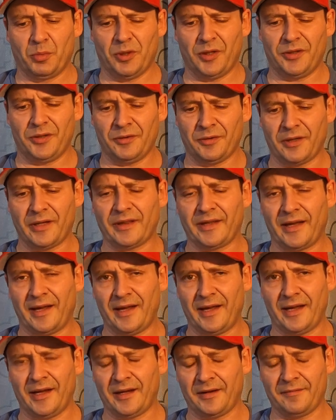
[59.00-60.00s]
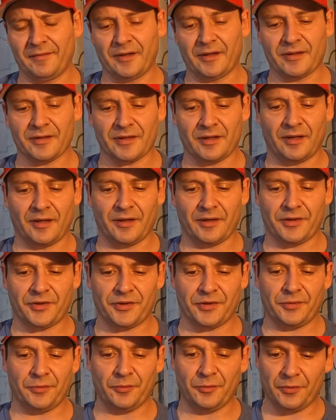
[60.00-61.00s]
but you'll get the hang of it as long
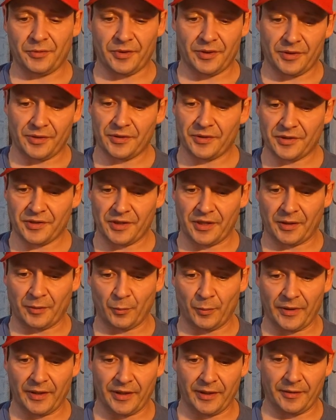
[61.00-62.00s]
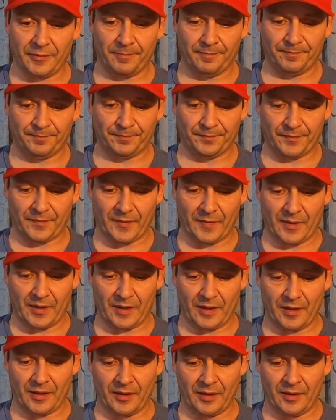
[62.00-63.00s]
as you stick with it
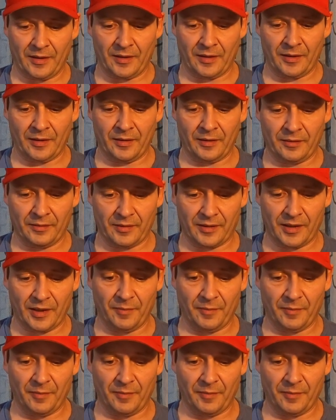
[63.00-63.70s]
and